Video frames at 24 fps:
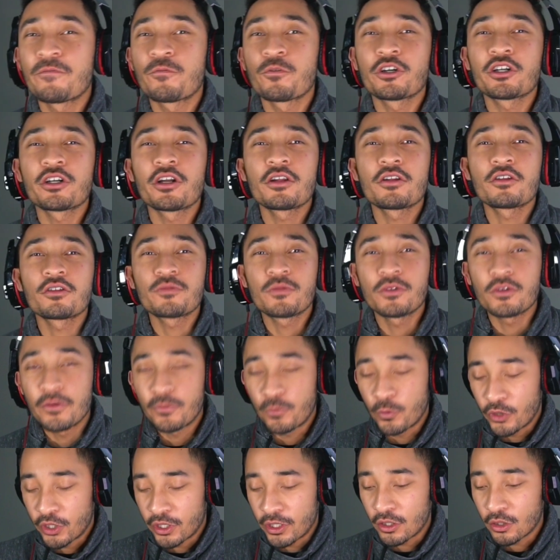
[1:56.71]
if we're
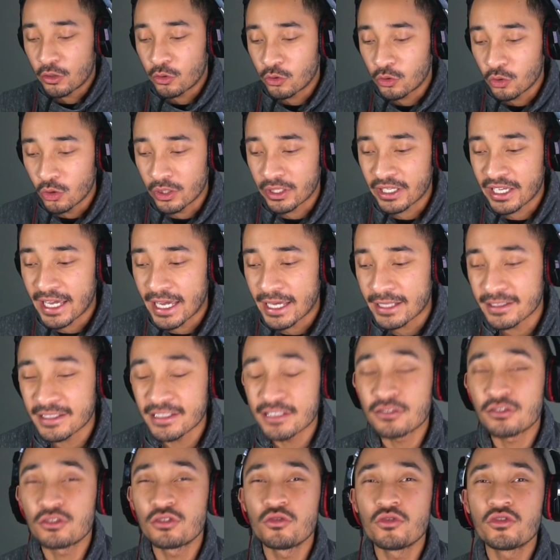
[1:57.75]
gonna look at
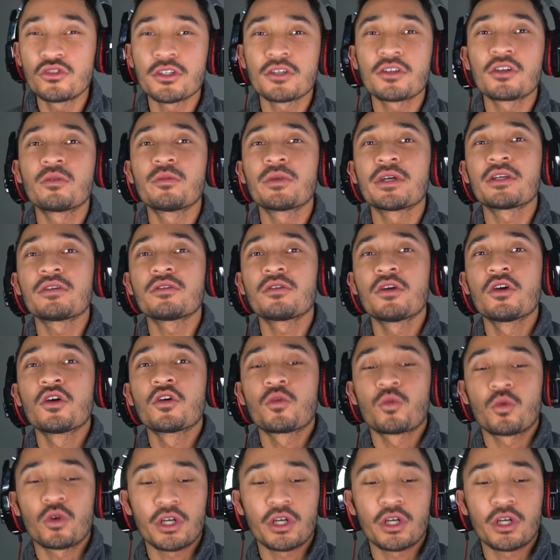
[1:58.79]
these two gentlemen,